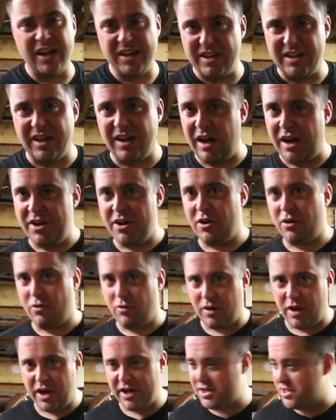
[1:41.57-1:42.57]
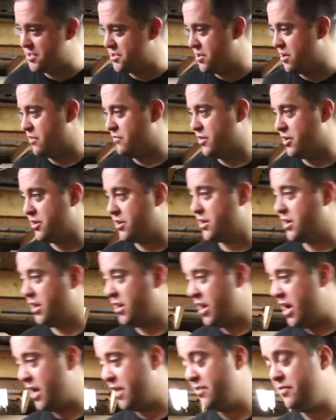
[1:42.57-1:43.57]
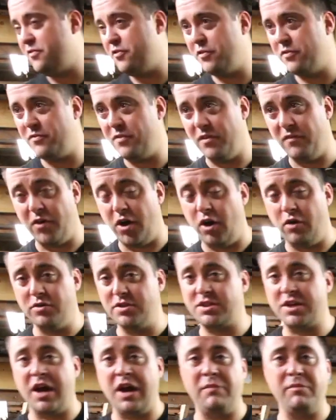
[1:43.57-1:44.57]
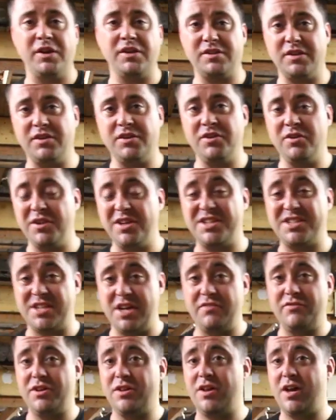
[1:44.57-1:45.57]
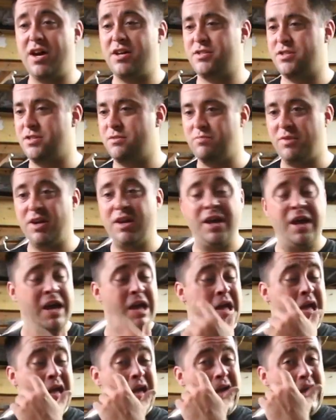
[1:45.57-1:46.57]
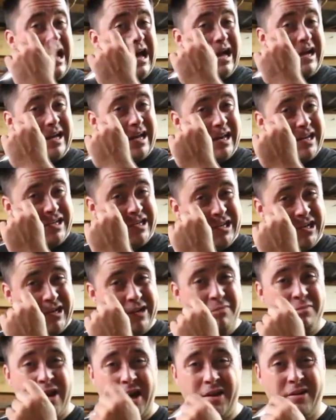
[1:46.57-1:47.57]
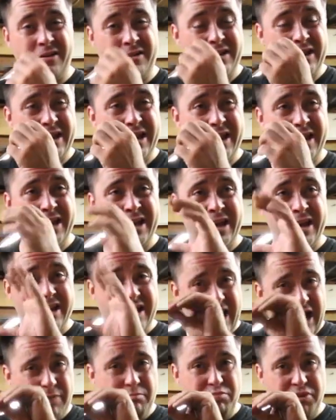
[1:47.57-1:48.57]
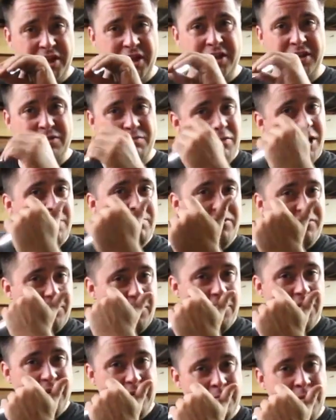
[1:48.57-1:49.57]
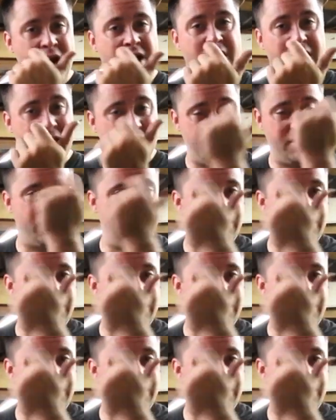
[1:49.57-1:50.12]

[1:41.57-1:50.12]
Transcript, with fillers: I, uh, I know I deserve it. A lot of you have always commented you need safety glasses, but I got a chunk of metal. I blinked right before it hit my